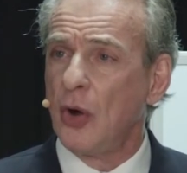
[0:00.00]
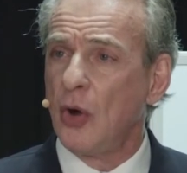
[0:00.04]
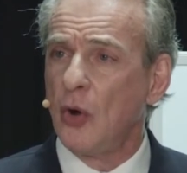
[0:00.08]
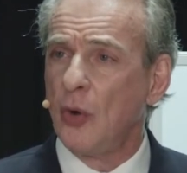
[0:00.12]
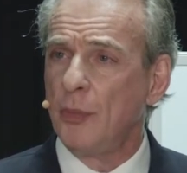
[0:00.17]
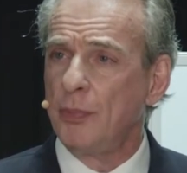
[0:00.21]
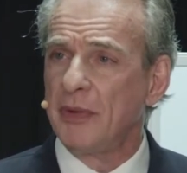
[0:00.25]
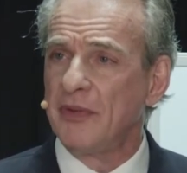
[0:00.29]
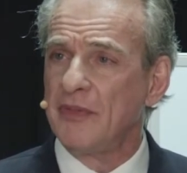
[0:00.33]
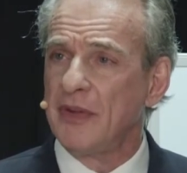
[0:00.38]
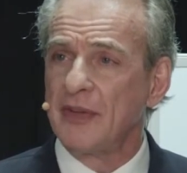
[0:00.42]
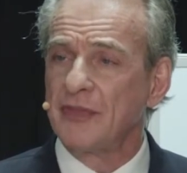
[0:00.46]

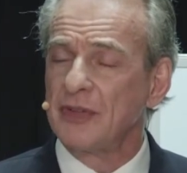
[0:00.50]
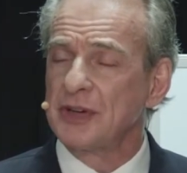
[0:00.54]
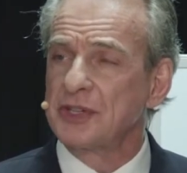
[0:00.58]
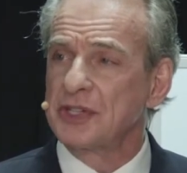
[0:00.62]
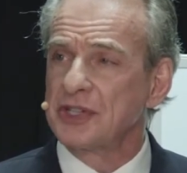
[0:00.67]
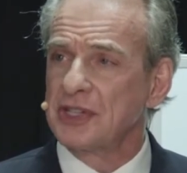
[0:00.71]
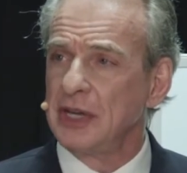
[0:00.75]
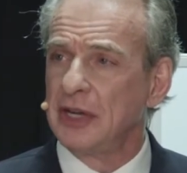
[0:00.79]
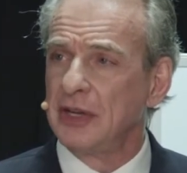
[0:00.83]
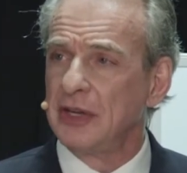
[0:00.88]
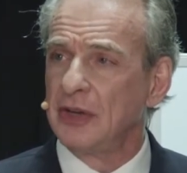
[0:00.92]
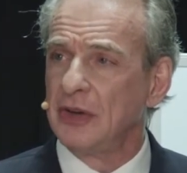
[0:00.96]
hope of ever
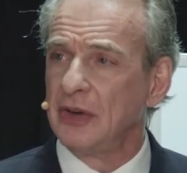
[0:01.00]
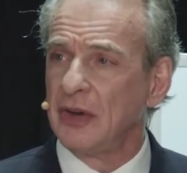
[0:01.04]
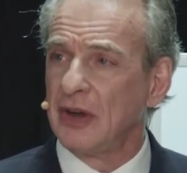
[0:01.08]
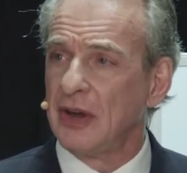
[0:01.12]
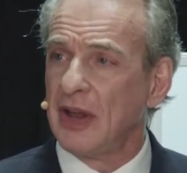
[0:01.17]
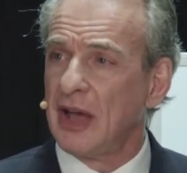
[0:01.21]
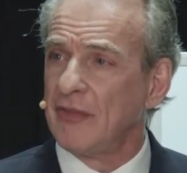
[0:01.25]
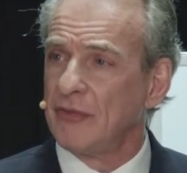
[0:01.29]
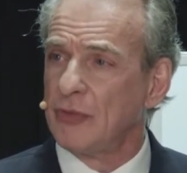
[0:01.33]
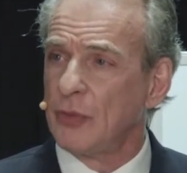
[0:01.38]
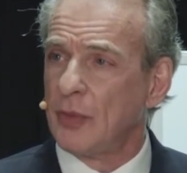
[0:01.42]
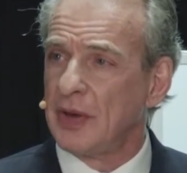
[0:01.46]
seeing your
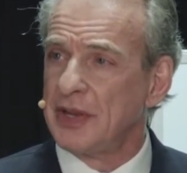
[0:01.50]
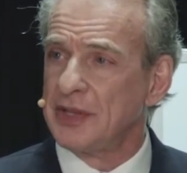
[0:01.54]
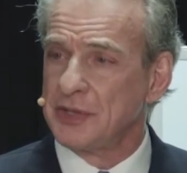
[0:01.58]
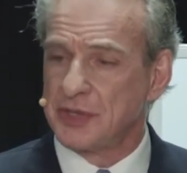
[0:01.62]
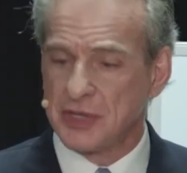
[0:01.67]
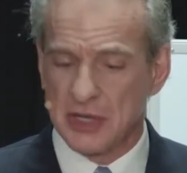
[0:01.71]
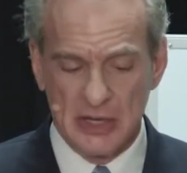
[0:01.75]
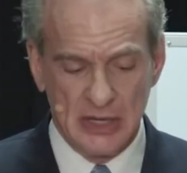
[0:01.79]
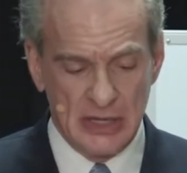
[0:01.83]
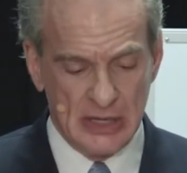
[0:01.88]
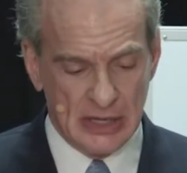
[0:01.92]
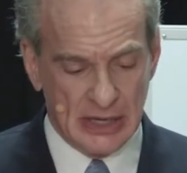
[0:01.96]
loved
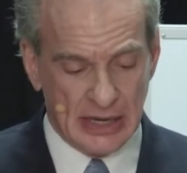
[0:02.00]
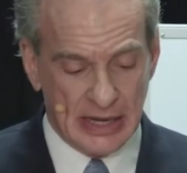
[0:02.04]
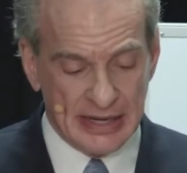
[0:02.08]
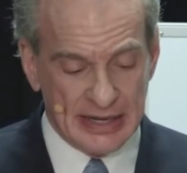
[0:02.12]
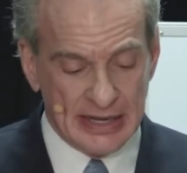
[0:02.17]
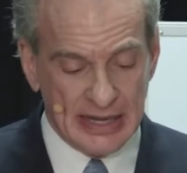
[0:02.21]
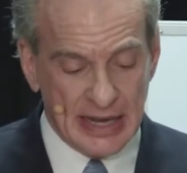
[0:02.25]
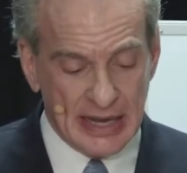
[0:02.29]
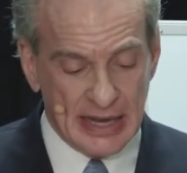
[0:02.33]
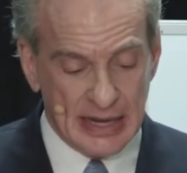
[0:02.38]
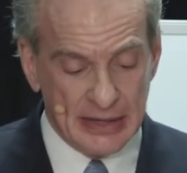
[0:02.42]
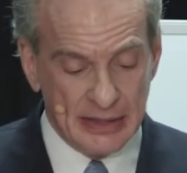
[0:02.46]
ones
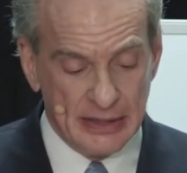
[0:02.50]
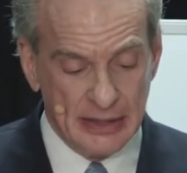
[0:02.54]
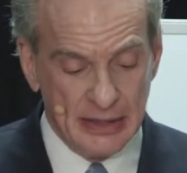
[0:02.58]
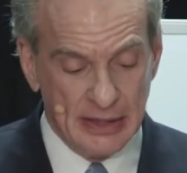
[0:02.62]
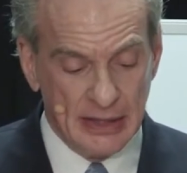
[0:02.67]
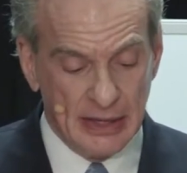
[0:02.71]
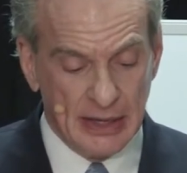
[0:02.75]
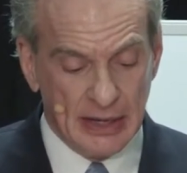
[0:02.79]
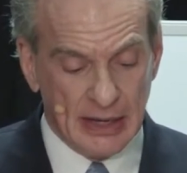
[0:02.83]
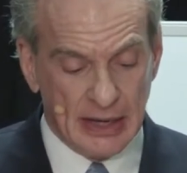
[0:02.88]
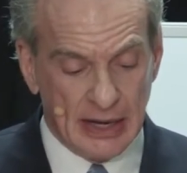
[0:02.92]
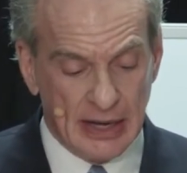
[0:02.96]
again.
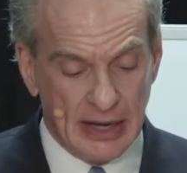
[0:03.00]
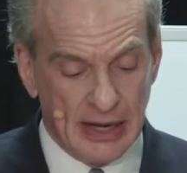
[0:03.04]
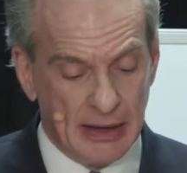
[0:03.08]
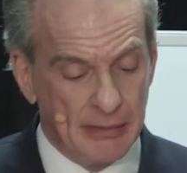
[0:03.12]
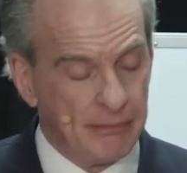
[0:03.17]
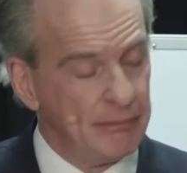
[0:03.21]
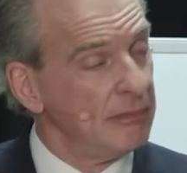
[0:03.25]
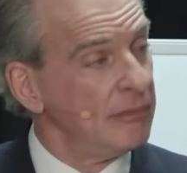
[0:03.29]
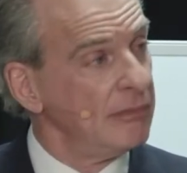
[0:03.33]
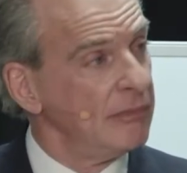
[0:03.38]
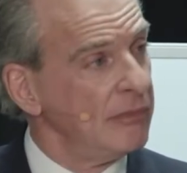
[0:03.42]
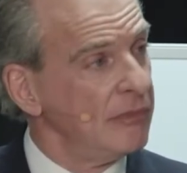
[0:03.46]

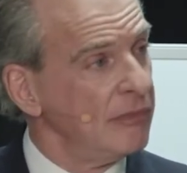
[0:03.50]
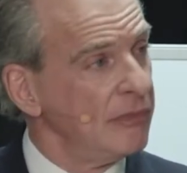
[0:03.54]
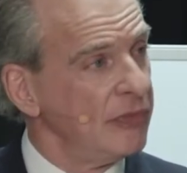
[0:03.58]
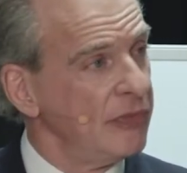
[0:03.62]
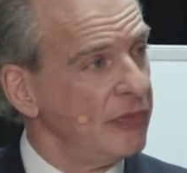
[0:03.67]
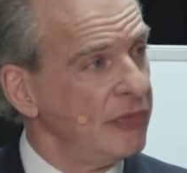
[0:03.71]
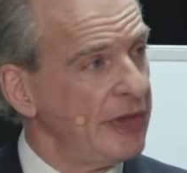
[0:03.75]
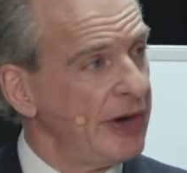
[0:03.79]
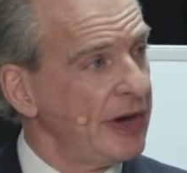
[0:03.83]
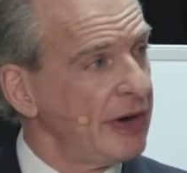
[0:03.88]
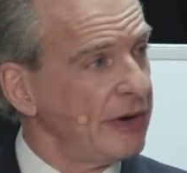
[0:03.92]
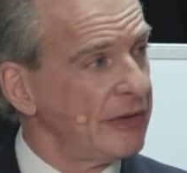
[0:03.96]
Um,
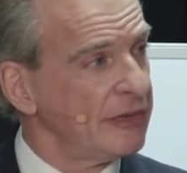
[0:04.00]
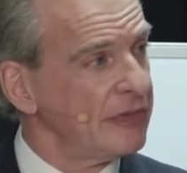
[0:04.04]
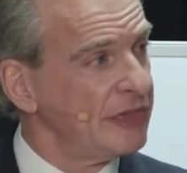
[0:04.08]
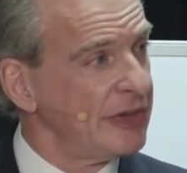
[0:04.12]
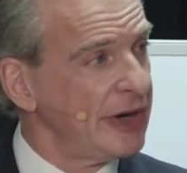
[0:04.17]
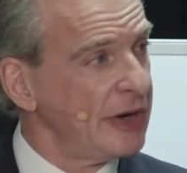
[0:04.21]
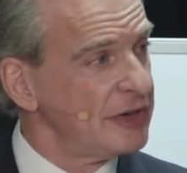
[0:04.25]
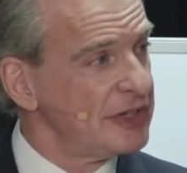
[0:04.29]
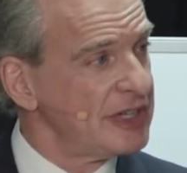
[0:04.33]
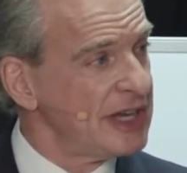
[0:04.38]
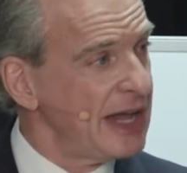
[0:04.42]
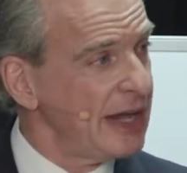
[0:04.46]
they're,
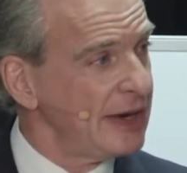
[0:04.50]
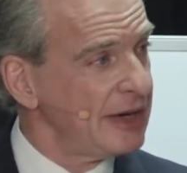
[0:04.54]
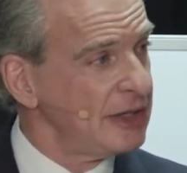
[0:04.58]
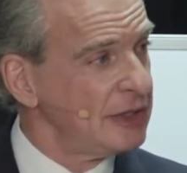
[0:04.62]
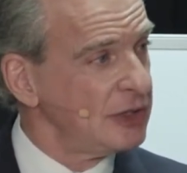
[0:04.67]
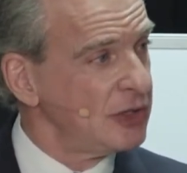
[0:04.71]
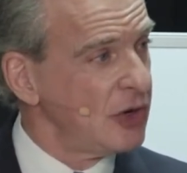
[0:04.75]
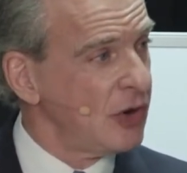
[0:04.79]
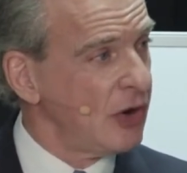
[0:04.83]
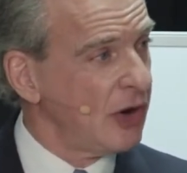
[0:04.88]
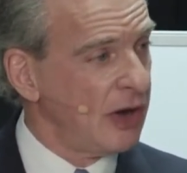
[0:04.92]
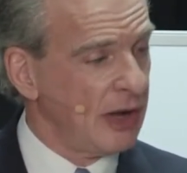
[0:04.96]
they're dead
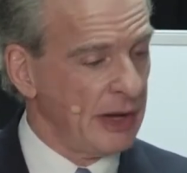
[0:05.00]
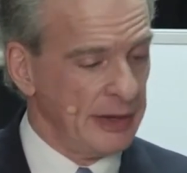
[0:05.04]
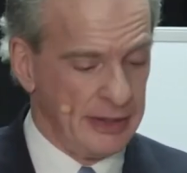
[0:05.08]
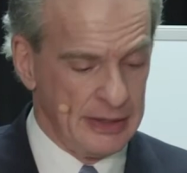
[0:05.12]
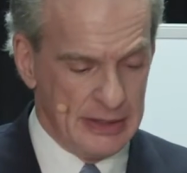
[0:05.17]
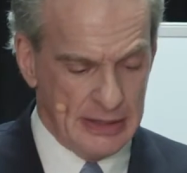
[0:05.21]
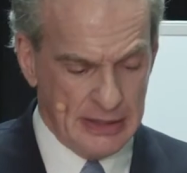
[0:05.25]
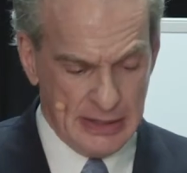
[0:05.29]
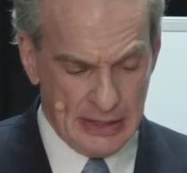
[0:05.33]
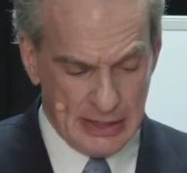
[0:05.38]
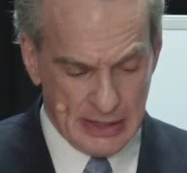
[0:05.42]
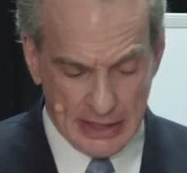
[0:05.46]
and gone.
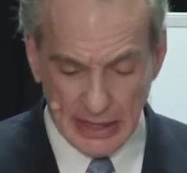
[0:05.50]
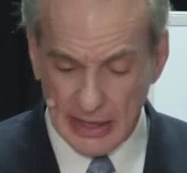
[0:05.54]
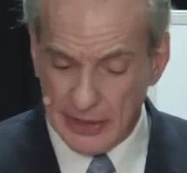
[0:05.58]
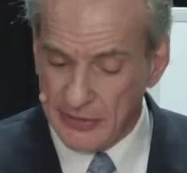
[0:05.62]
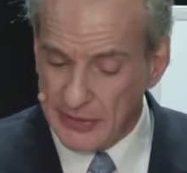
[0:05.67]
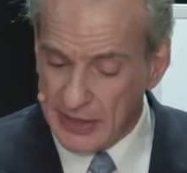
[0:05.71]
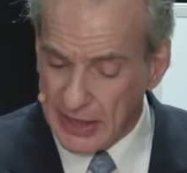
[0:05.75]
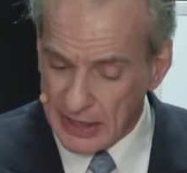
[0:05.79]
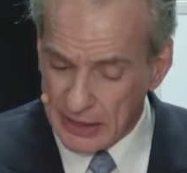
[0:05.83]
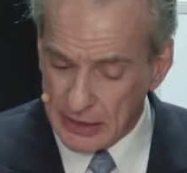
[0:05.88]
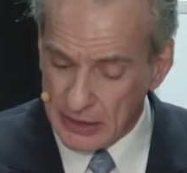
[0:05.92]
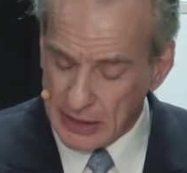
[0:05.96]

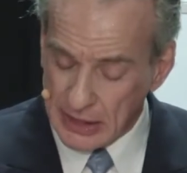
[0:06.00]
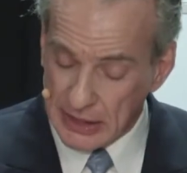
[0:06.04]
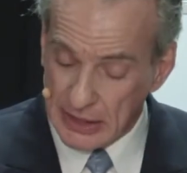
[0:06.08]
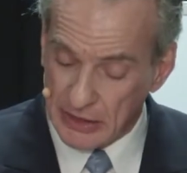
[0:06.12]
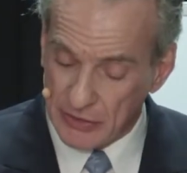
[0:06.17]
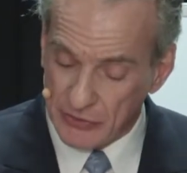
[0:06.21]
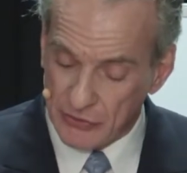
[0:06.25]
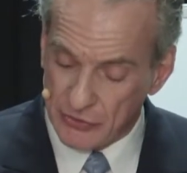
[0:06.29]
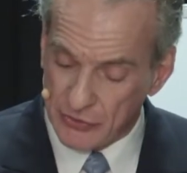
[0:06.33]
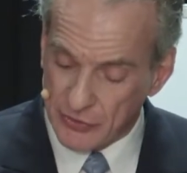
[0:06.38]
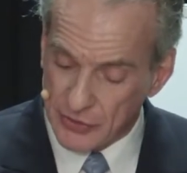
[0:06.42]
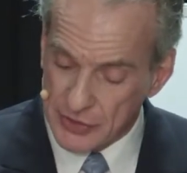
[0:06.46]
And then
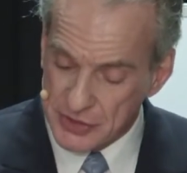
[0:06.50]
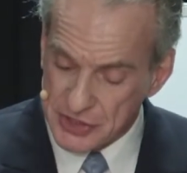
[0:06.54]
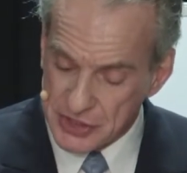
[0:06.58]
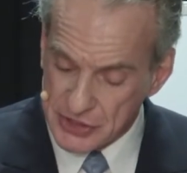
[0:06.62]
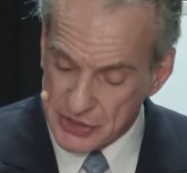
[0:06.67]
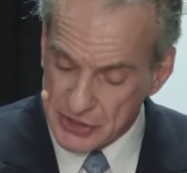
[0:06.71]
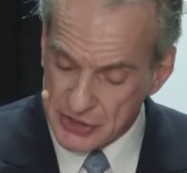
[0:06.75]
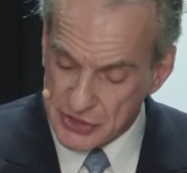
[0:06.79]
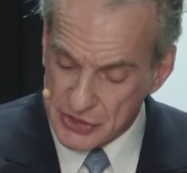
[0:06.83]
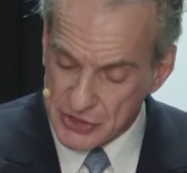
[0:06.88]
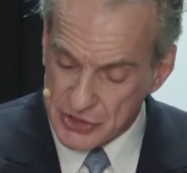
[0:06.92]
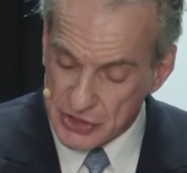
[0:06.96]
in
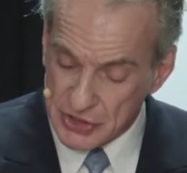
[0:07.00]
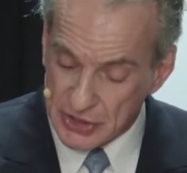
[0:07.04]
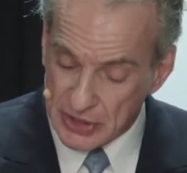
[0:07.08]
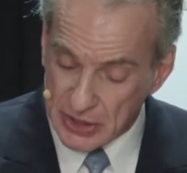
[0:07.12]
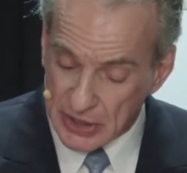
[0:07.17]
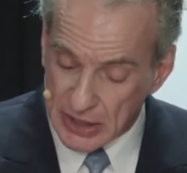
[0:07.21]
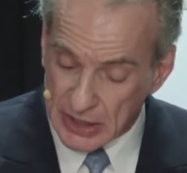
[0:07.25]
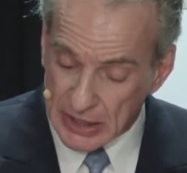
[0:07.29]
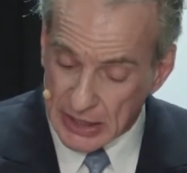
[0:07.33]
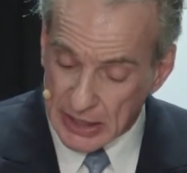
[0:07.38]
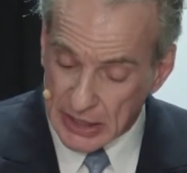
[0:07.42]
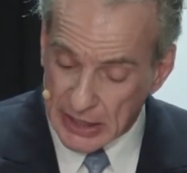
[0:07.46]
verses
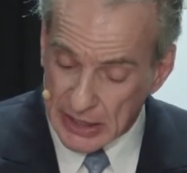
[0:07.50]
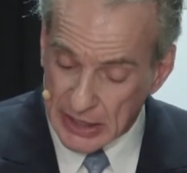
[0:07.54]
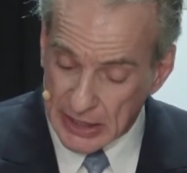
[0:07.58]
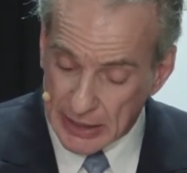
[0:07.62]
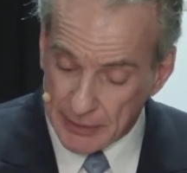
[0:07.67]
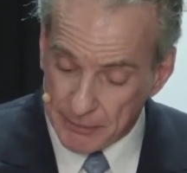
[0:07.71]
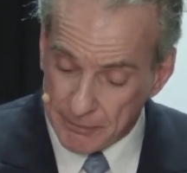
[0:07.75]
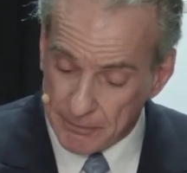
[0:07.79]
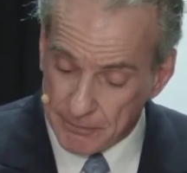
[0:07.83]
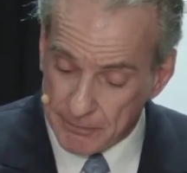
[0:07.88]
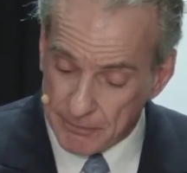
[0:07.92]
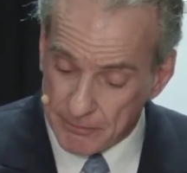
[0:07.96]

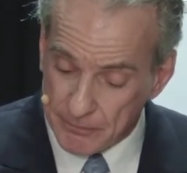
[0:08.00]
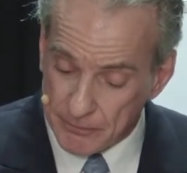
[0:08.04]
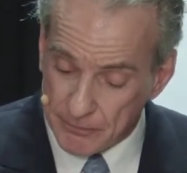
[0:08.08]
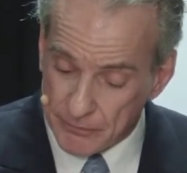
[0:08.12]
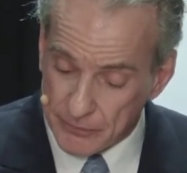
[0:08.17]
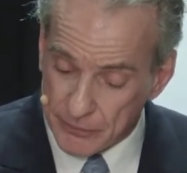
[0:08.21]
um,